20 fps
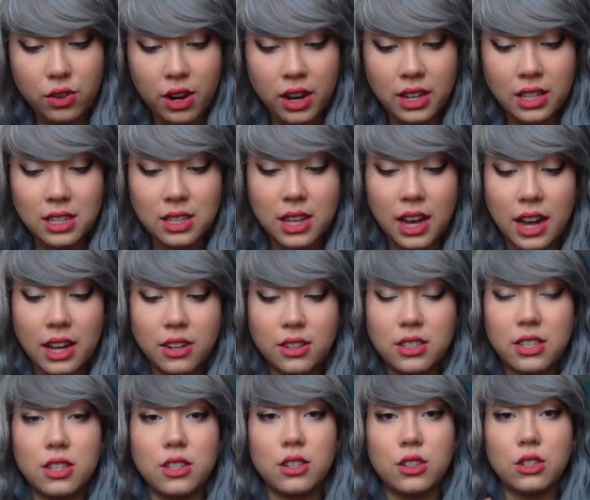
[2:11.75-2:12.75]
try and slide your
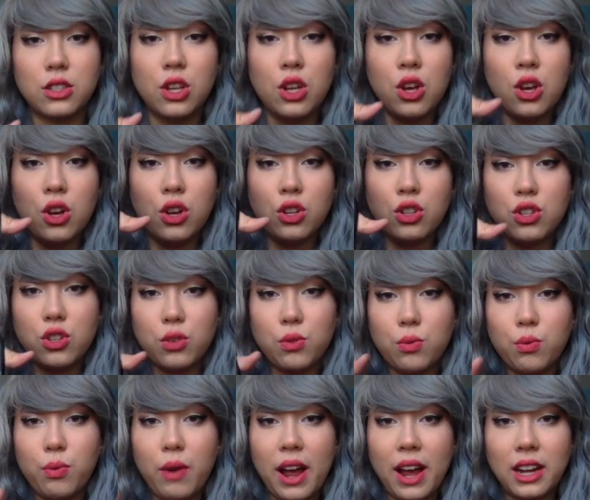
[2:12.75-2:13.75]
scissors
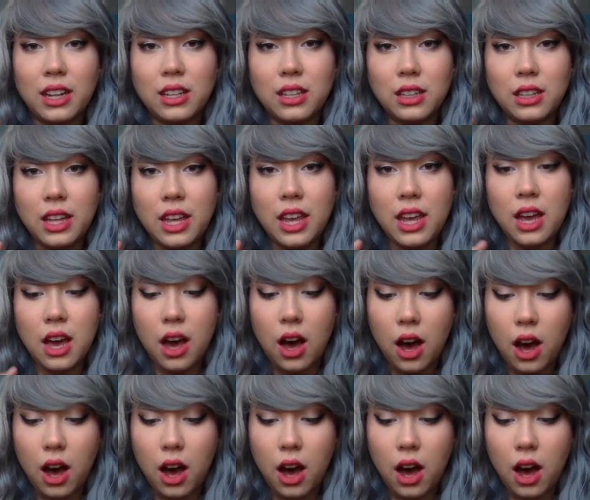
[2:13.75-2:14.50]
directly